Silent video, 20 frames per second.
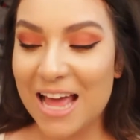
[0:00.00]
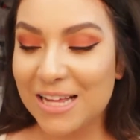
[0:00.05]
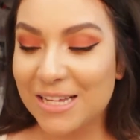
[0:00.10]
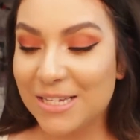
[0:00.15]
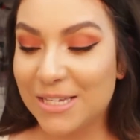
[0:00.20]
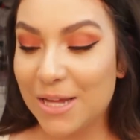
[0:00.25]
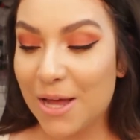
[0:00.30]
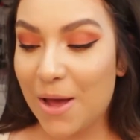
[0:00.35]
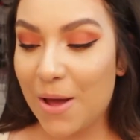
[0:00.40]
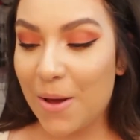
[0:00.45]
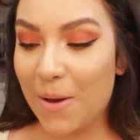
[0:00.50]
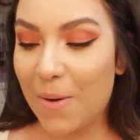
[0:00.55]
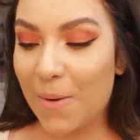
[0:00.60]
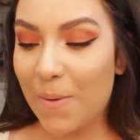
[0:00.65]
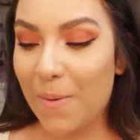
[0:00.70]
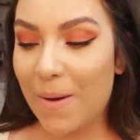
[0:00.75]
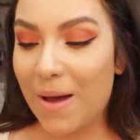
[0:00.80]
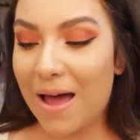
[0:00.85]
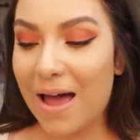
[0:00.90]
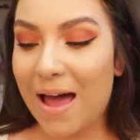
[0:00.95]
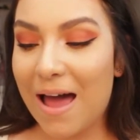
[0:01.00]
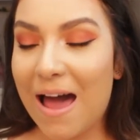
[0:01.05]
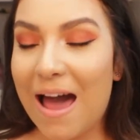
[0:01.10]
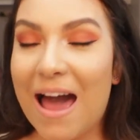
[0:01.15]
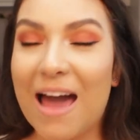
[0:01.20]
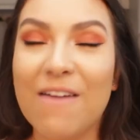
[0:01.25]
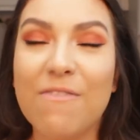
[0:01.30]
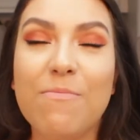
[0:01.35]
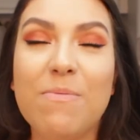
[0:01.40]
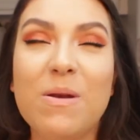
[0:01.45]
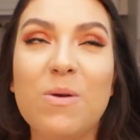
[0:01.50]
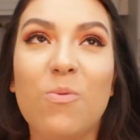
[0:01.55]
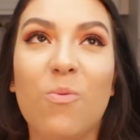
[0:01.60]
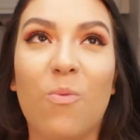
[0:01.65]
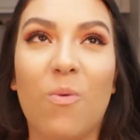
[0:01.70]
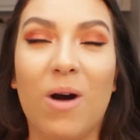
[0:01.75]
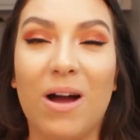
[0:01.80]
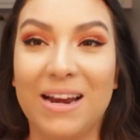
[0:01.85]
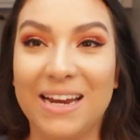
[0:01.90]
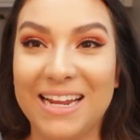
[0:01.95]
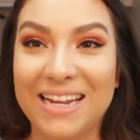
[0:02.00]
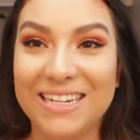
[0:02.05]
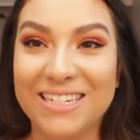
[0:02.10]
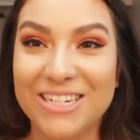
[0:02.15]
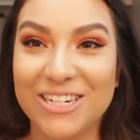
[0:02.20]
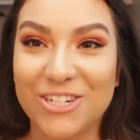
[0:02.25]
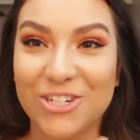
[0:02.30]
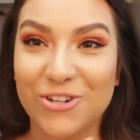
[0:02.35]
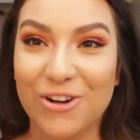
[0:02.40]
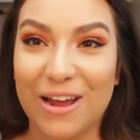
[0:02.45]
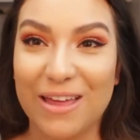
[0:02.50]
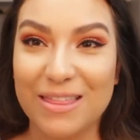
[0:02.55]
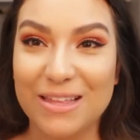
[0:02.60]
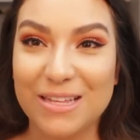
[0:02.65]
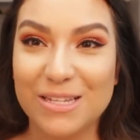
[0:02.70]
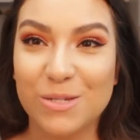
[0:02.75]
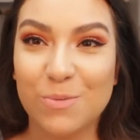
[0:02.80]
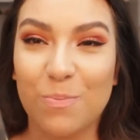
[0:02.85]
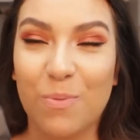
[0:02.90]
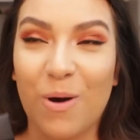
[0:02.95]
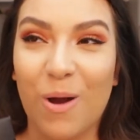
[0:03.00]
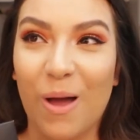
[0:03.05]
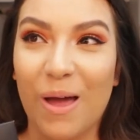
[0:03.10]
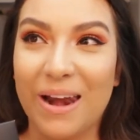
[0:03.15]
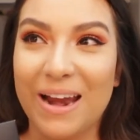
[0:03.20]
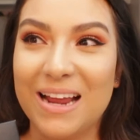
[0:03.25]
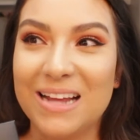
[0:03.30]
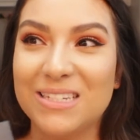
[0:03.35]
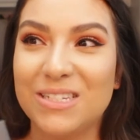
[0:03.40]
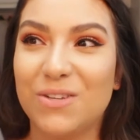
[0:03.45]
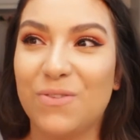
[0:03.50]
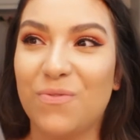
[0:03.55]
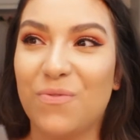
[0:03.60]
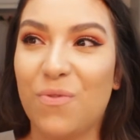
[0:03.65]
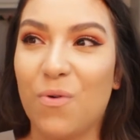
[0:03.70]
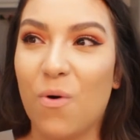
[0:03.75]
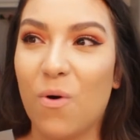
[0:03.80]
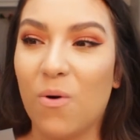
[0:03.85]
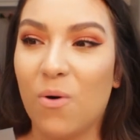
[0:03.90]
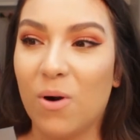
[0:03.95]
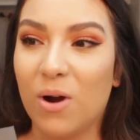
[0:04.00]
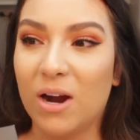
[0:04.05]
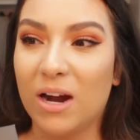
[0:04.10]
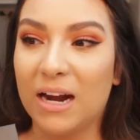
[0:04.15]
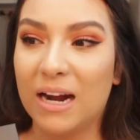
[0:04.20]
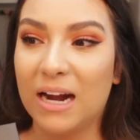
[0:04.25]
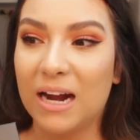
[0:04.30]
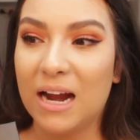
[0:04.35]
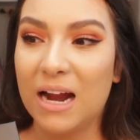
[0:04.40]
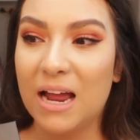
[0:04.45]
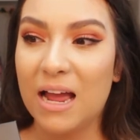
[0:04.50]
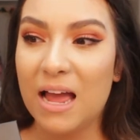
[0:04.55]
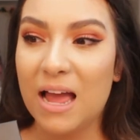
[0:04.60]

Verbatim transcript: So I've been wanting to try this product for,